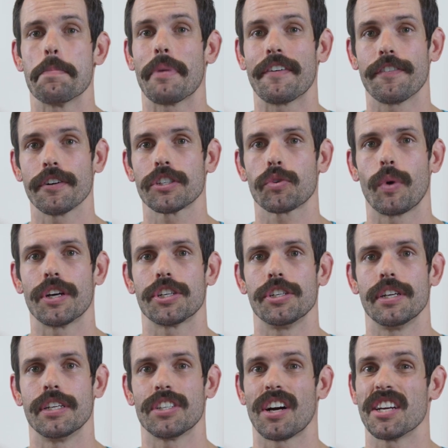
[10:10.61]
My first question
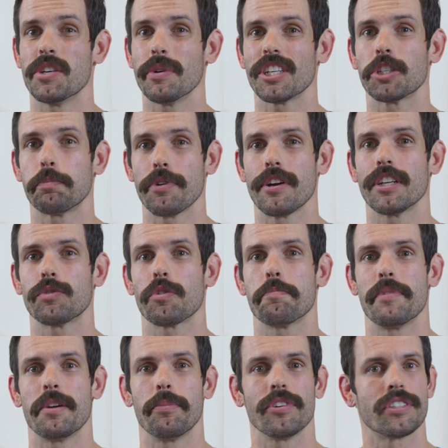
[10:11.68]
is, are you experienced with
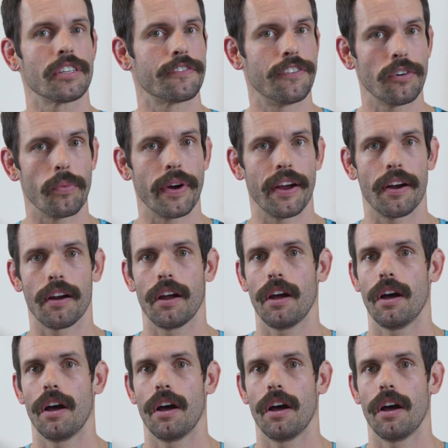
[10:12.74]
minimalistic footwear?